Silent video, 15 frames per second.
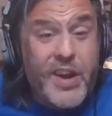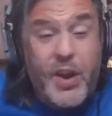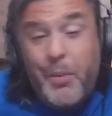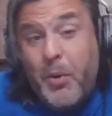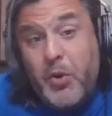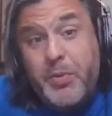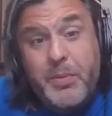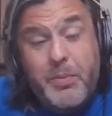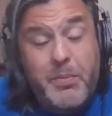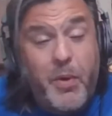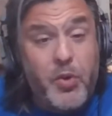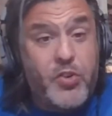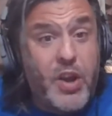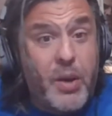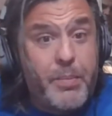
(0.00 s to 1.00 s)
I know most people,
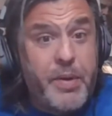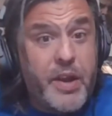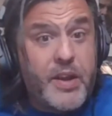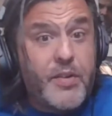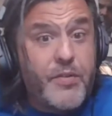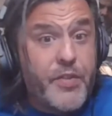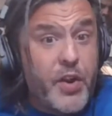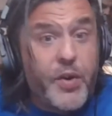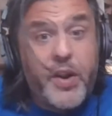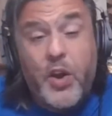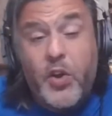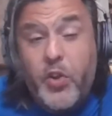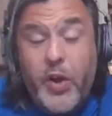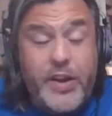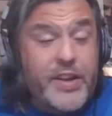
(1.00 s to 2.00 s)
most of y'all picked Fury,
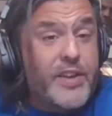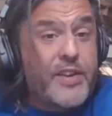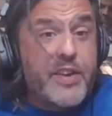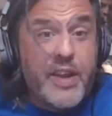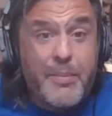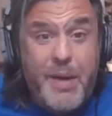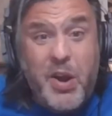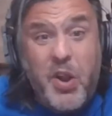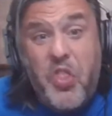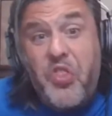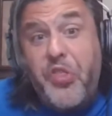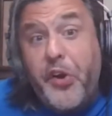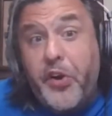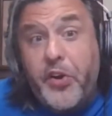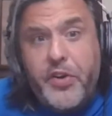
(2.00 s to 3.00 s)
although I did see about a
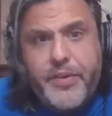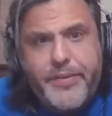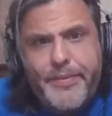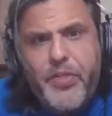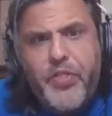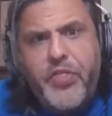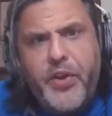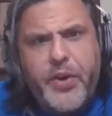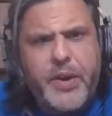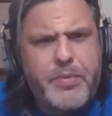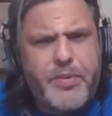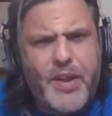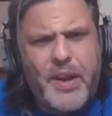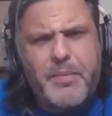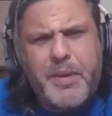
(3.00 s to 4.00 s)
third, thirty
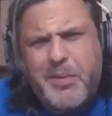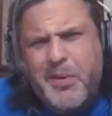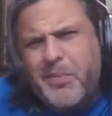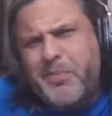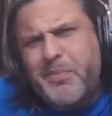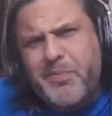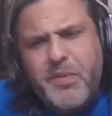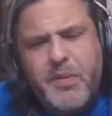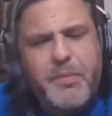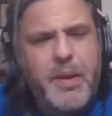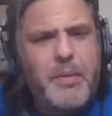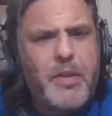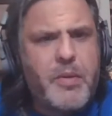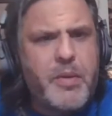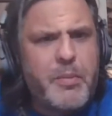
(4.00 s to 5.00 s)
percent of the people,
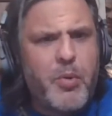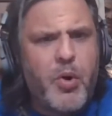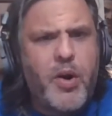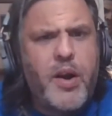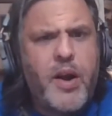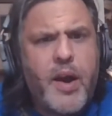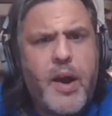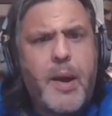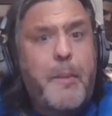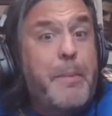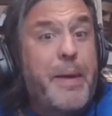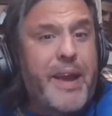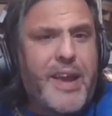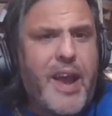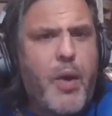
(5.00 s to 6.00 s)
maybe a little bit more,
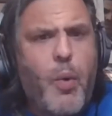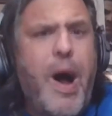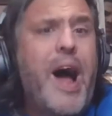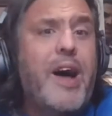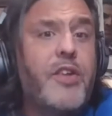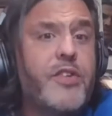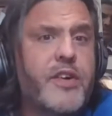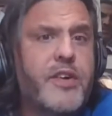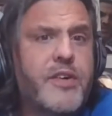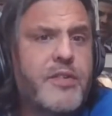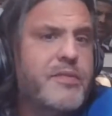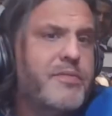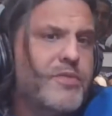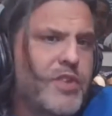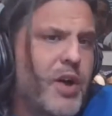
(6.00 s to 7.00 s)
picking Wilder.
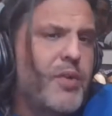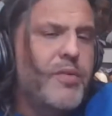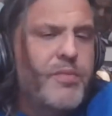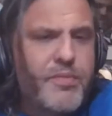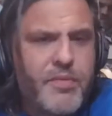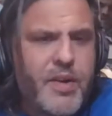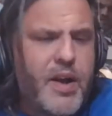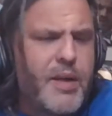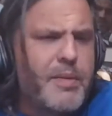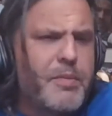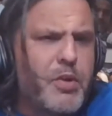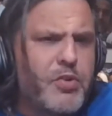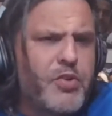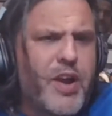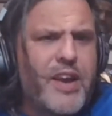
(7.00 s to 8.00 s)
So uh, let me
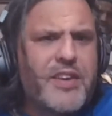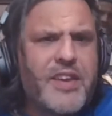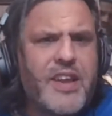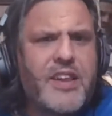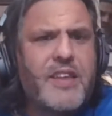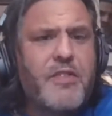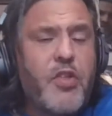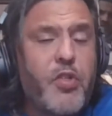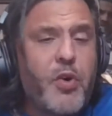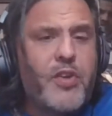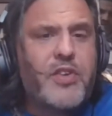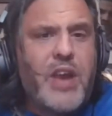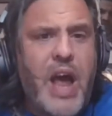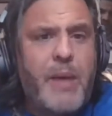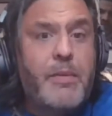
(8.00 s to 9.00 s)
know what you guys think. Leave your
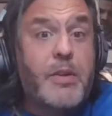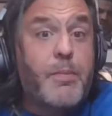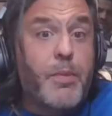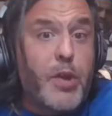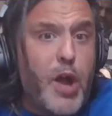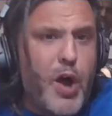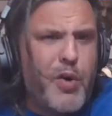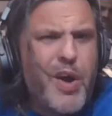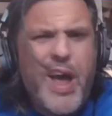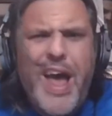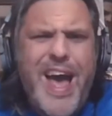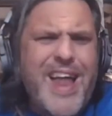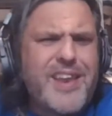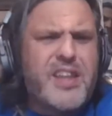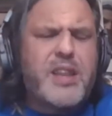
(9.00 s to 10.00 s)
thoughts, comments below.
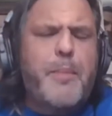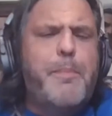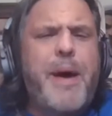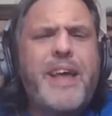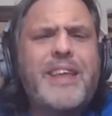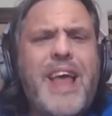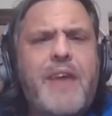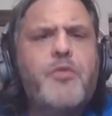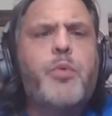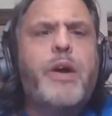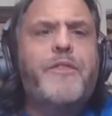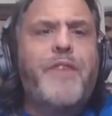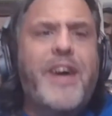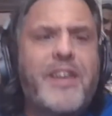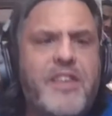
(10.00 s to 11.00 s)
And it's the best
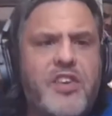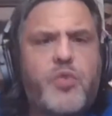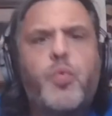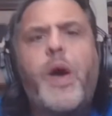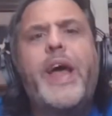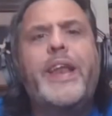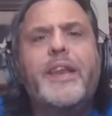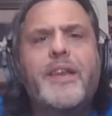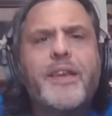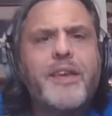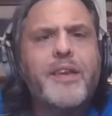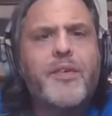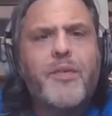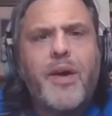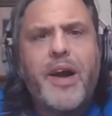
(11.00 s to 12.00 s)
heavyweight fight since when?
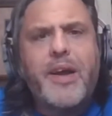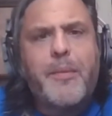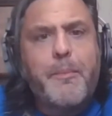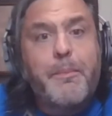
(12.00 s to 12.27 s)
right?